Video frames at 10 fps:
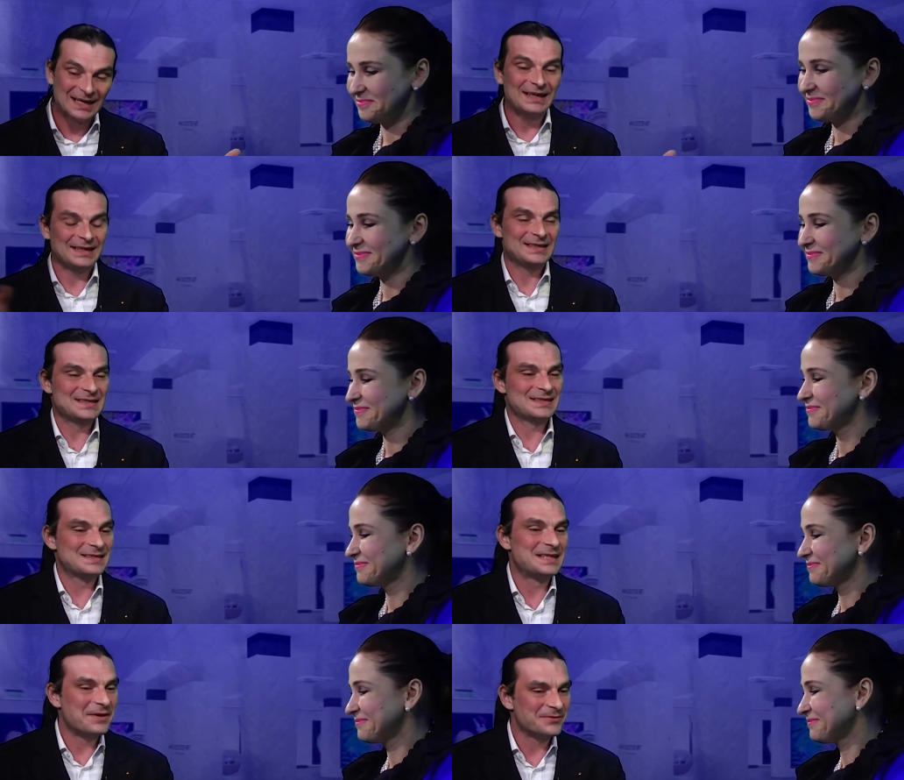Speaker 1: it's
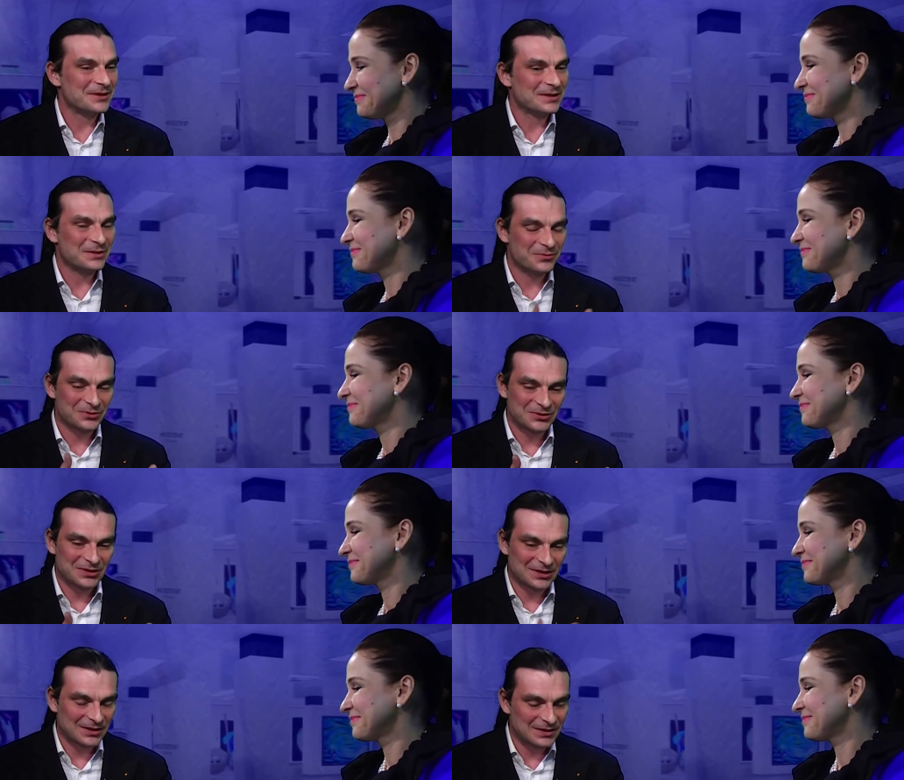definitely what
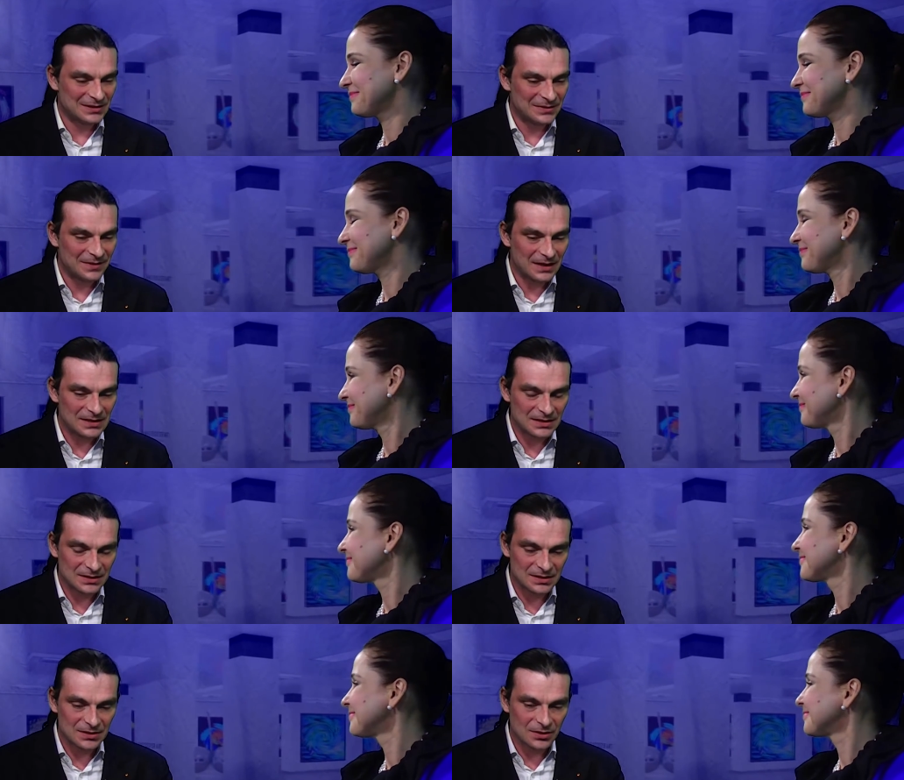defines it.
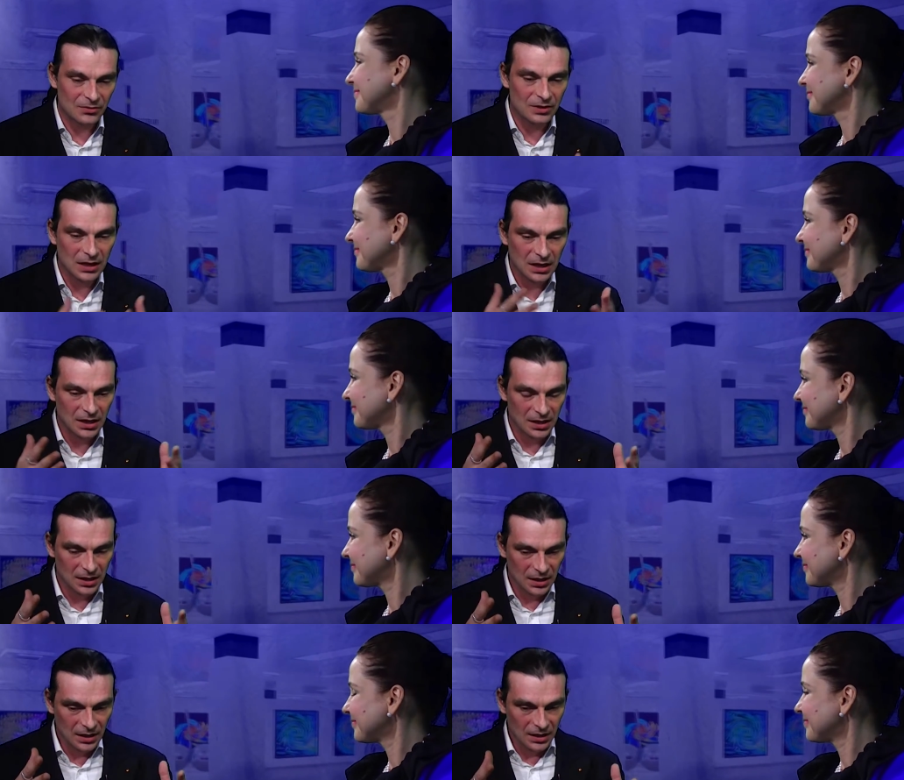So
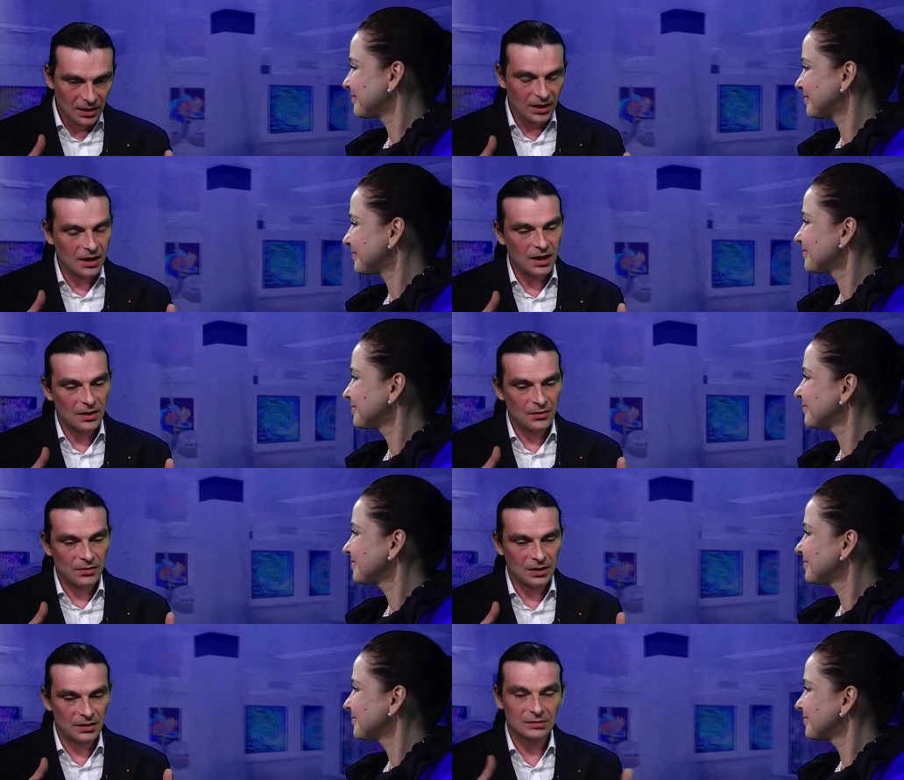how,
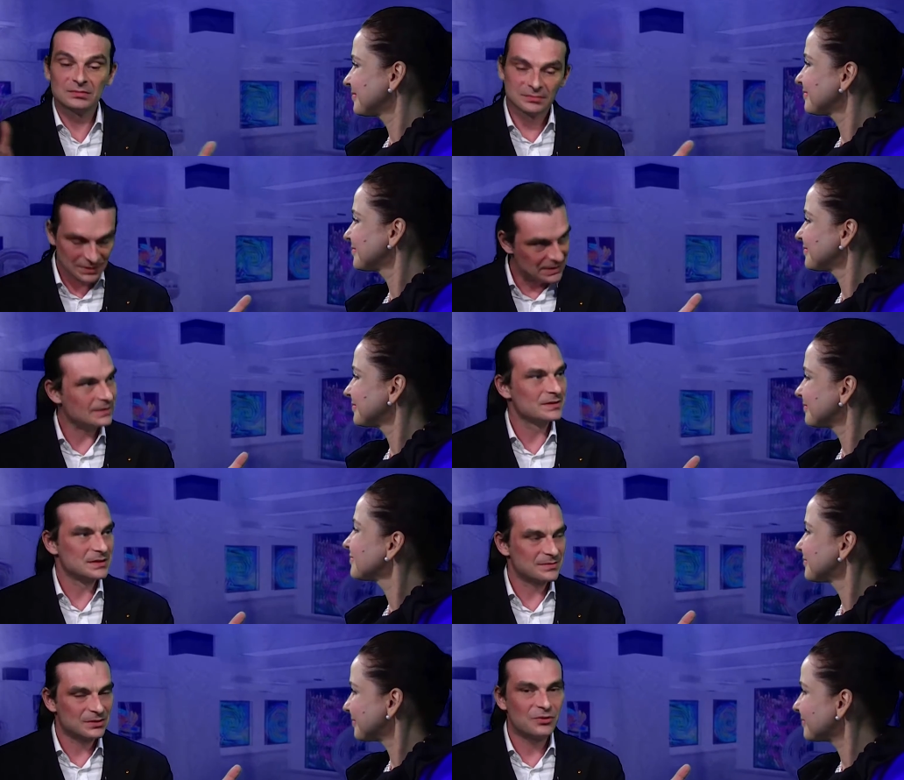since
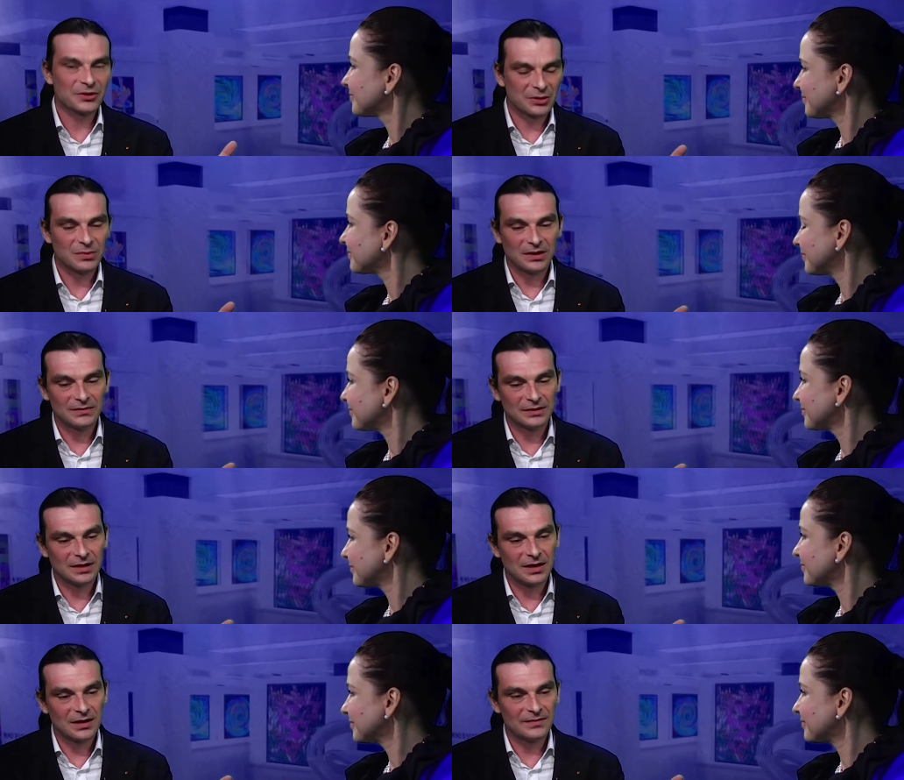we're talking about
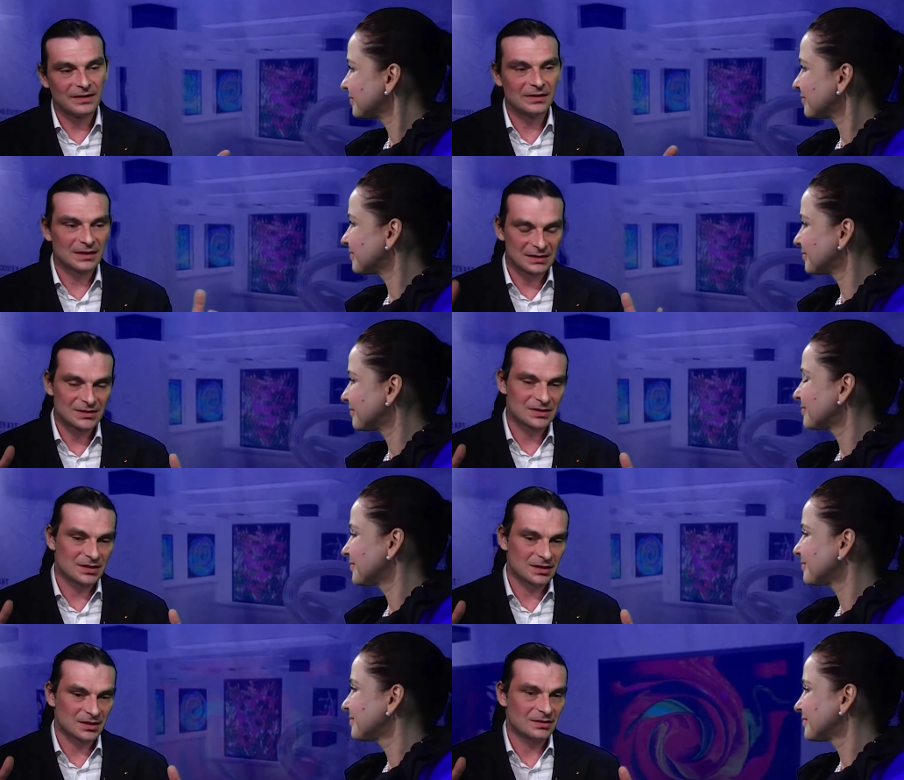photography, let's
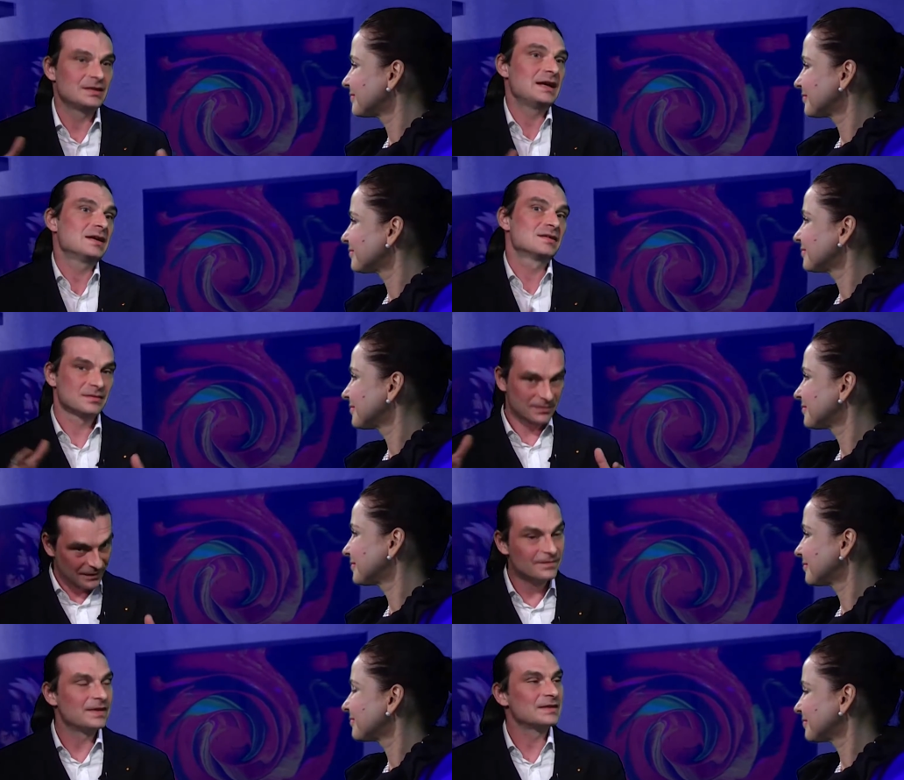take
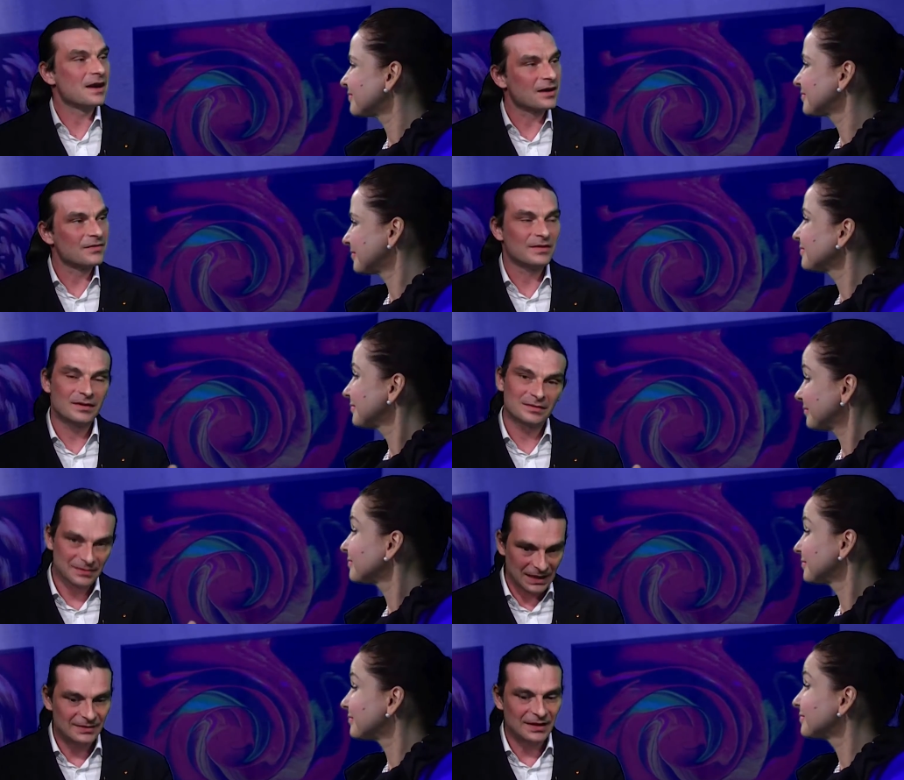photographer
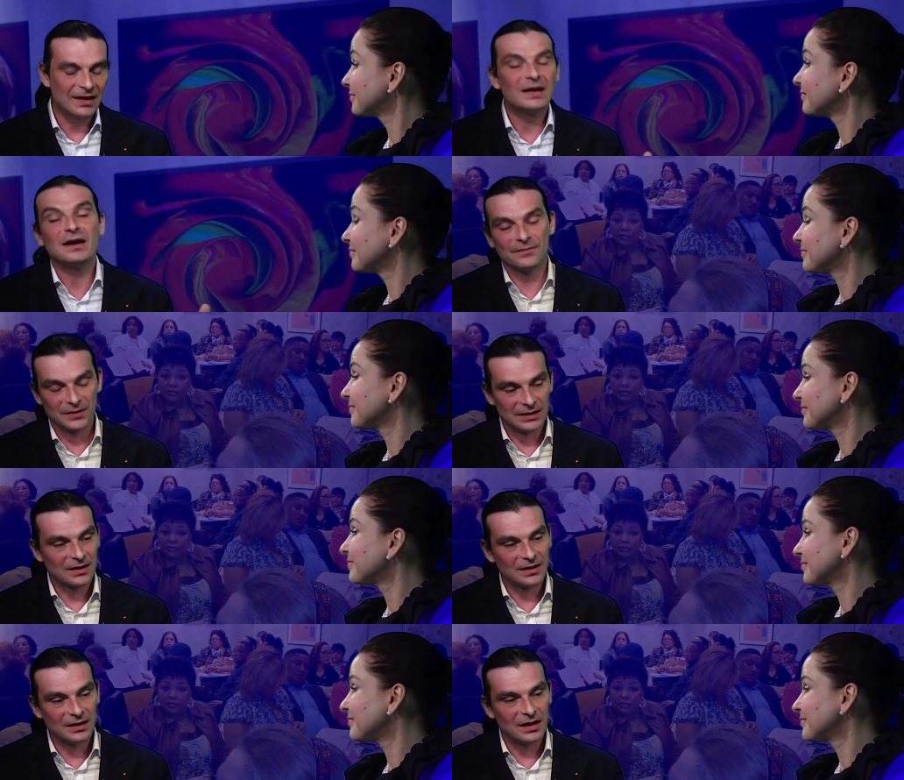and
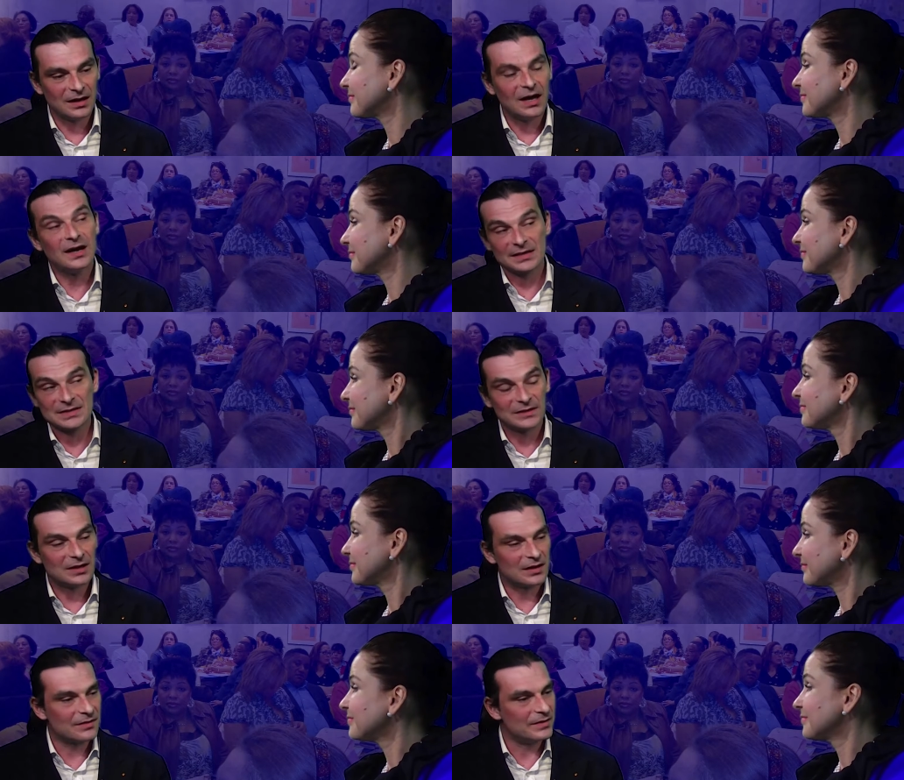artist
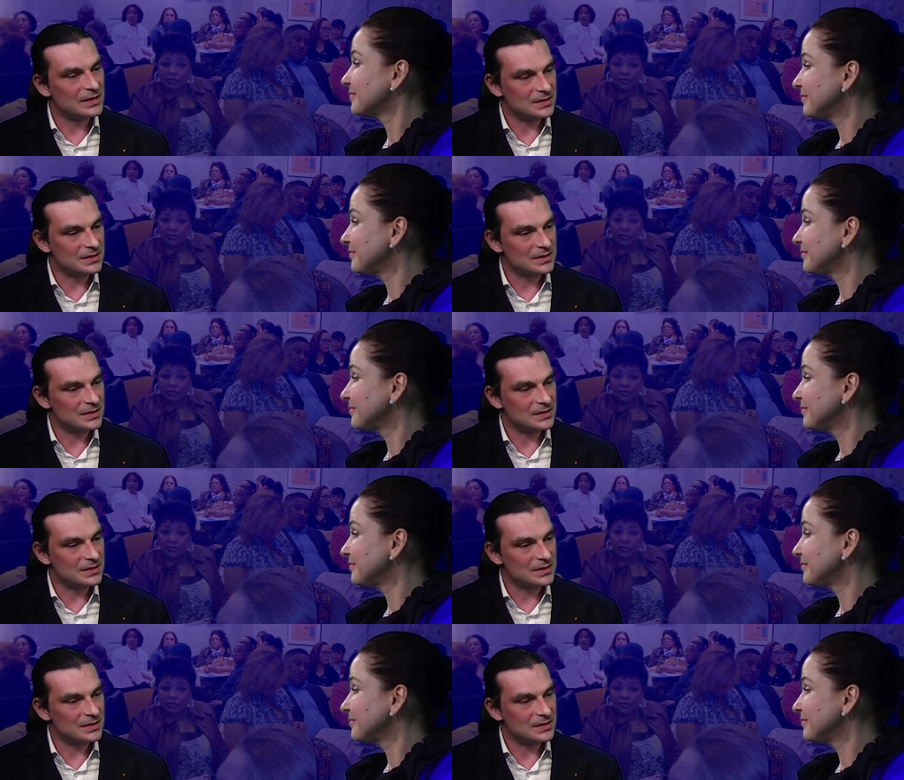photographer as an